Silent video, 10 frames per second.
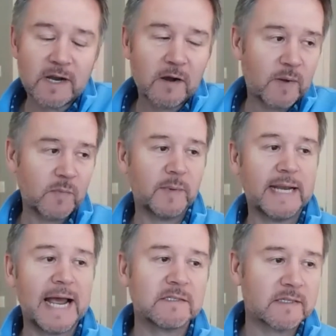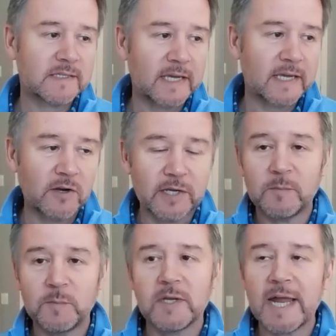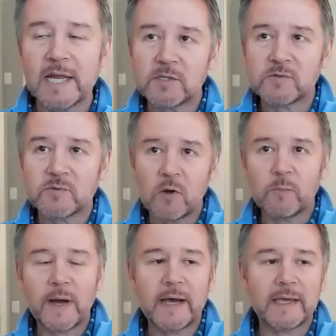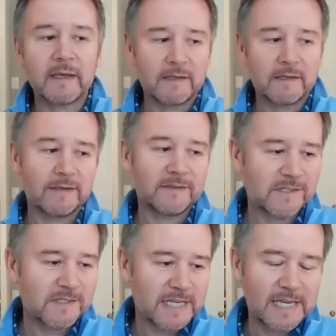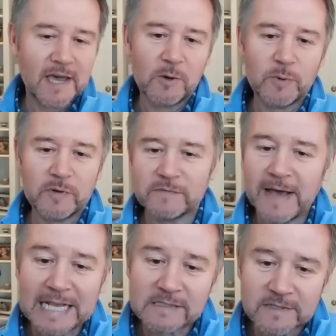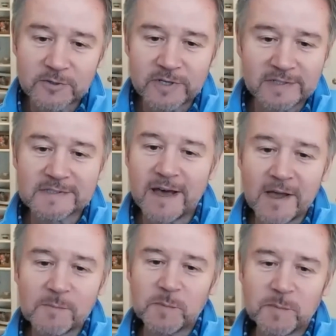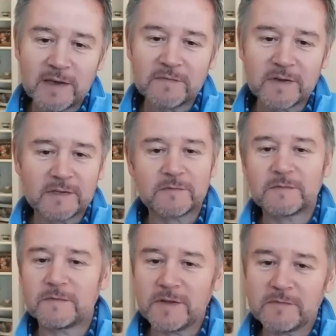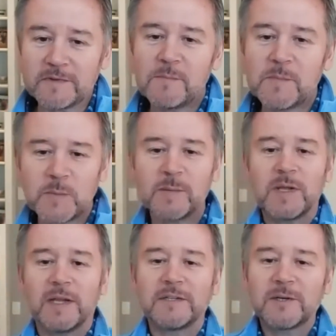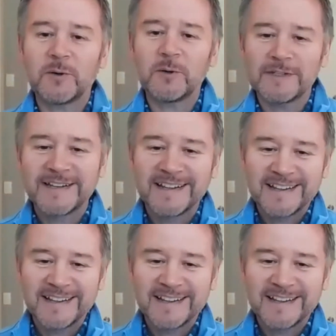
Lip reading: And I remember being asked to take on a communications role by the CEO of Asda at the time. You might have heard of them, the people on the call.